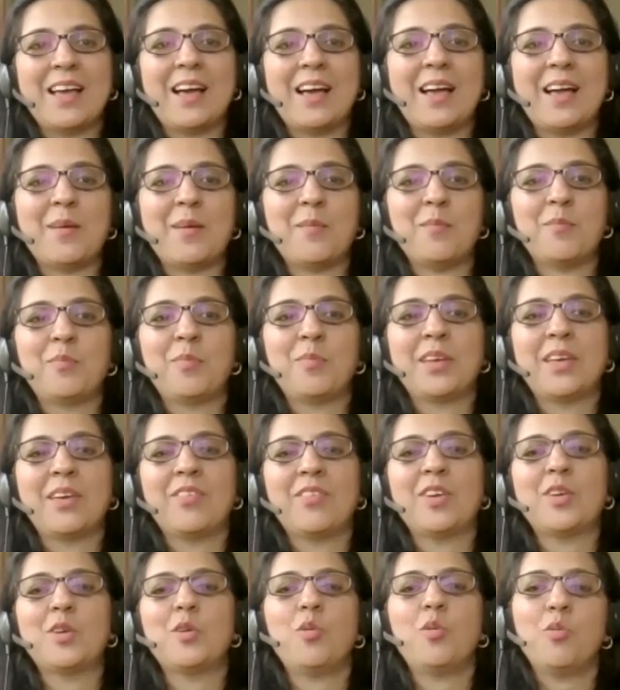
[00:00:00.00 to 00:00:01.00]
I am
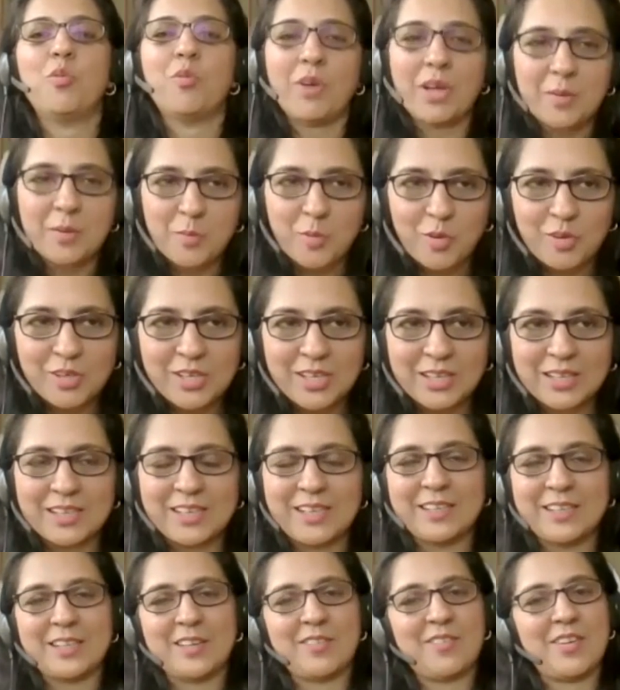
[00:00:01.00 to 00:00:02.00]
giving you one more
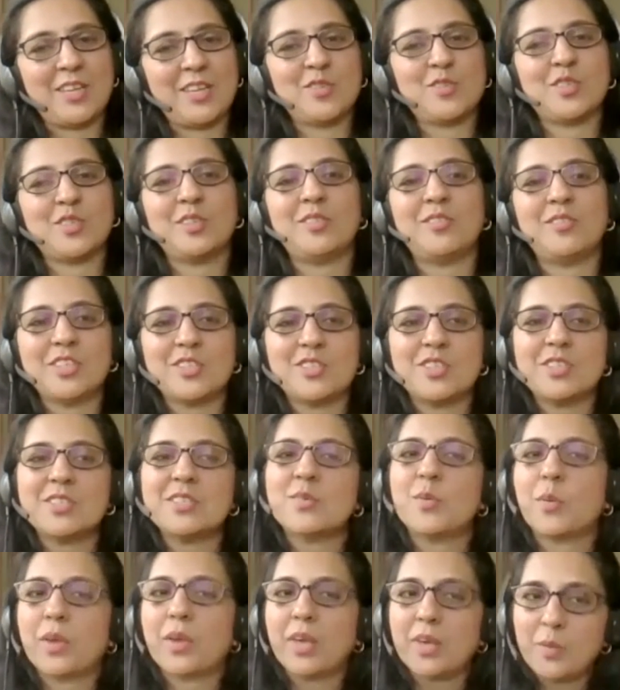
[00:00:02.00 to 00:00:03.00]
little intervention, which
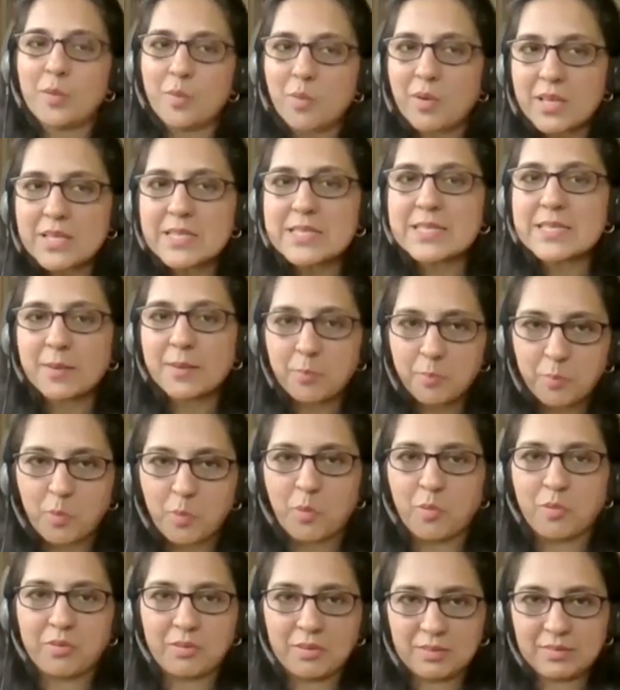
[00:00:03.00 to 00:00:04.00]
is, okay, you can
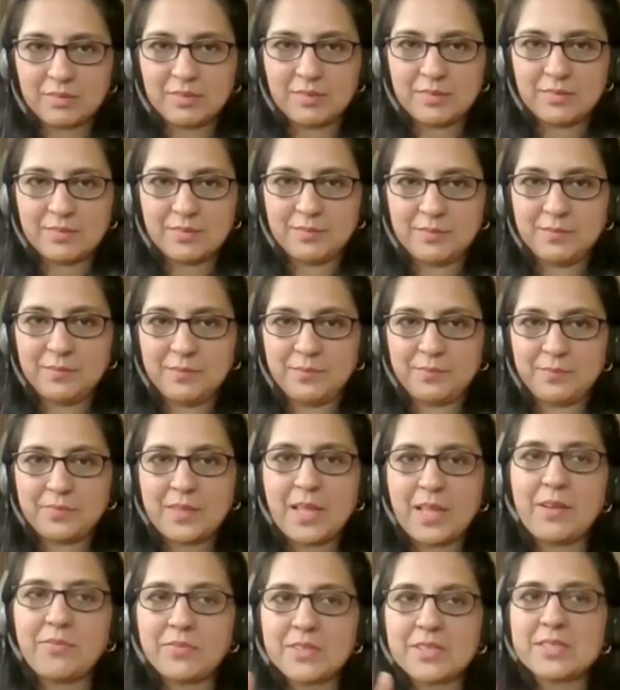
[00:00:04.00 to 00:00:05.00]
support.
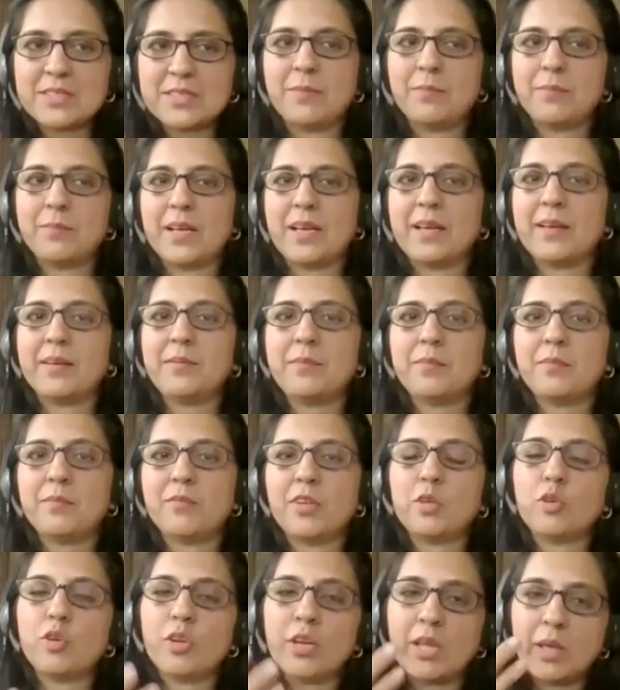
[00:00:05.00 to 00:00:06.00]
After some time,
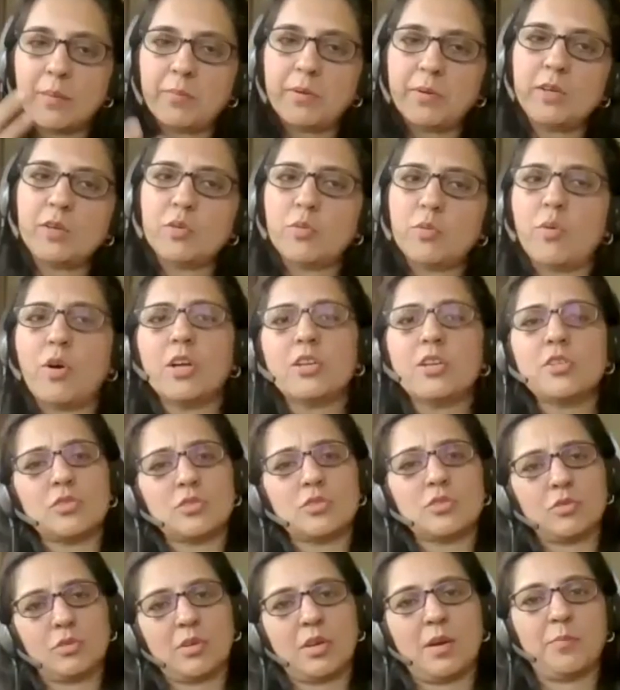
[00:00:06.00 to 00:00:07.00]
when you're able to
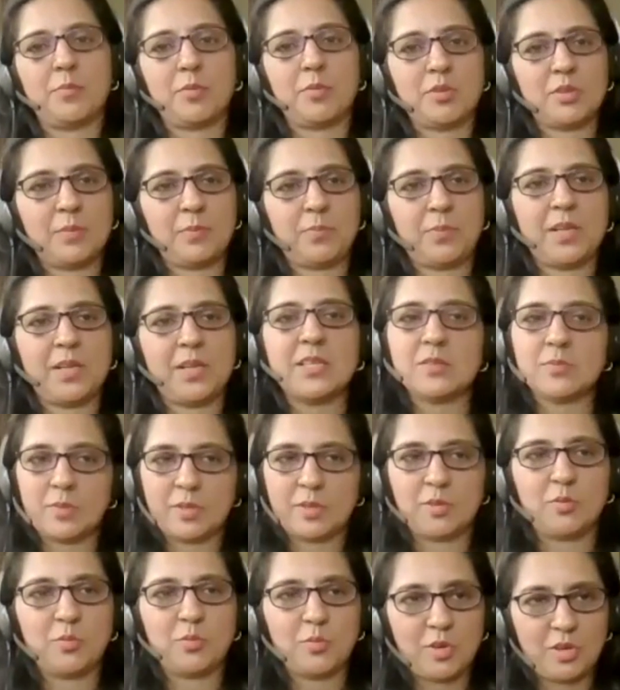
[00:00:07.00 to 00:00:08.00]
watch, you come to the place
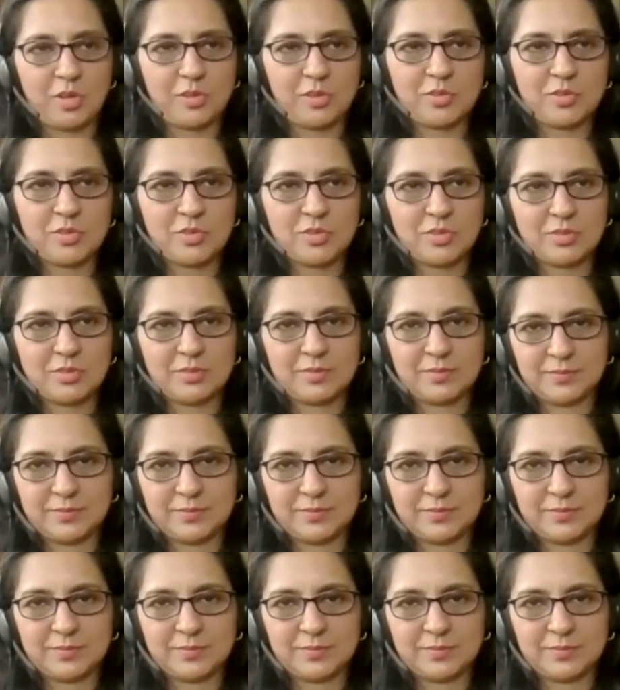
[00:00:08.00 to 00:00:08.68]
where you watch.